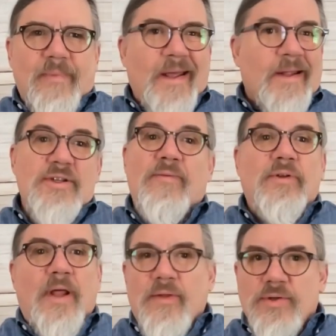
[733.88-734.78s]
and
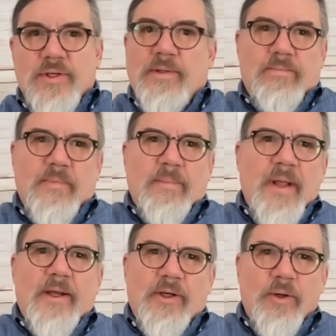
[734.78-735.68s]
several others that I'm
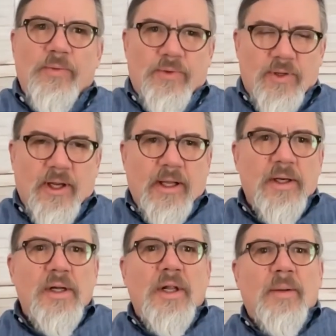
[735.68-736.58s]
not going to go through today.
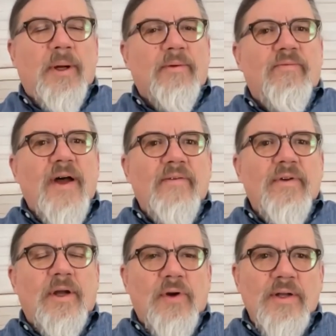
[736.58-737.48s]
But
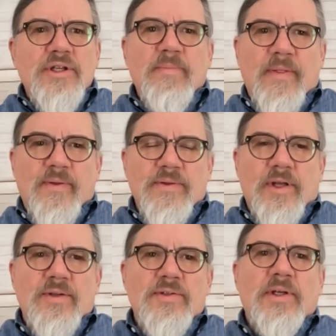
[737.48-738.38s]

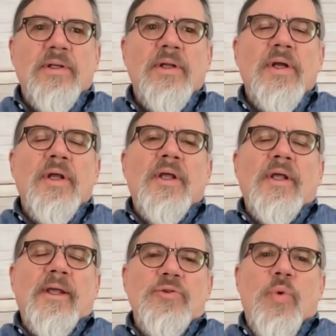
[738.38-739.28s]
5-hydroxymethylcytosine
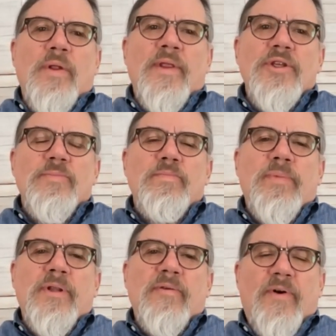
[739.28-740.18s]
is one that's
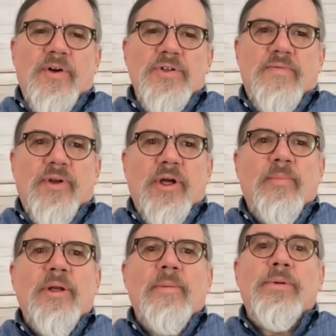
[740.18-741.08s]
been the focus of the
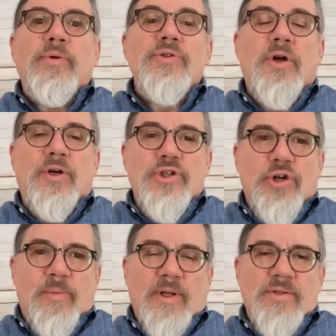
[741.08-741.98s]
company Blue Star
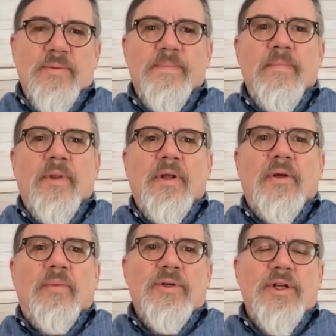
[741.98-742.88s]
Genomics,
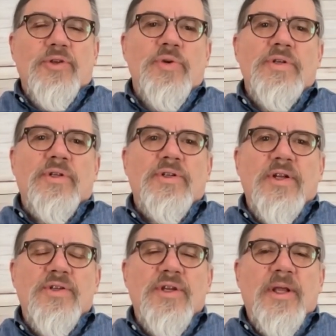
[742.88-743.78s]
which has recently
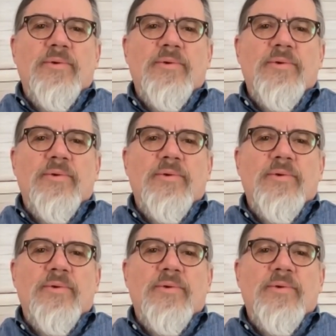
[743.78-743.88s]
changed its name